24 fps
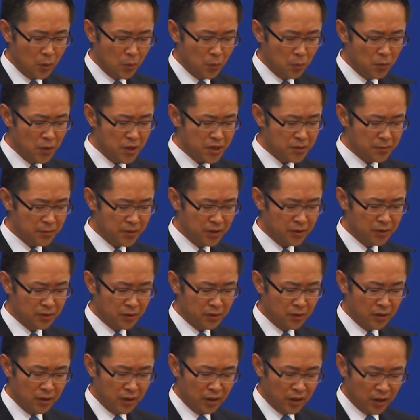which will
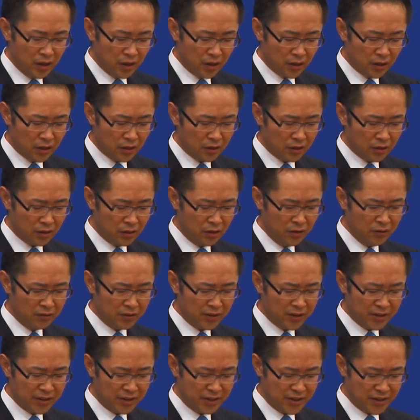
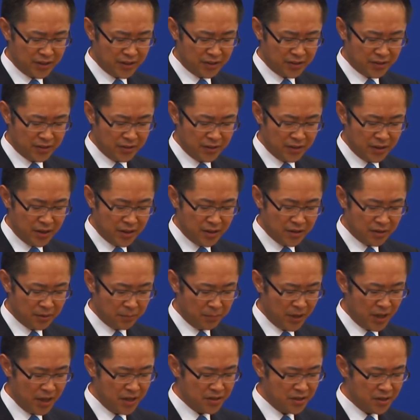concretize the
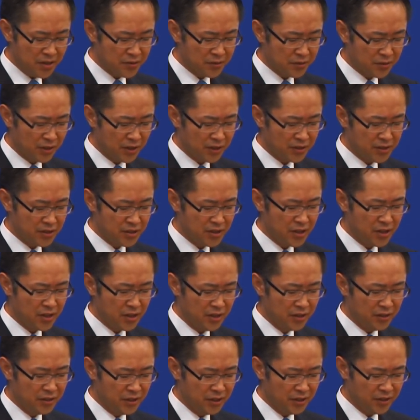basic strategy
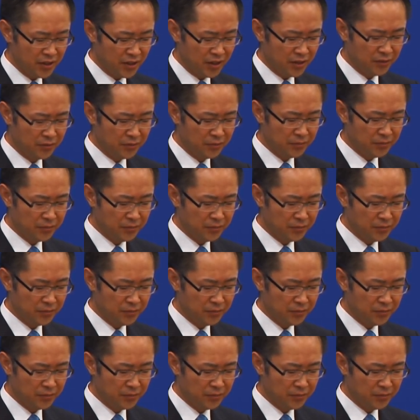in detail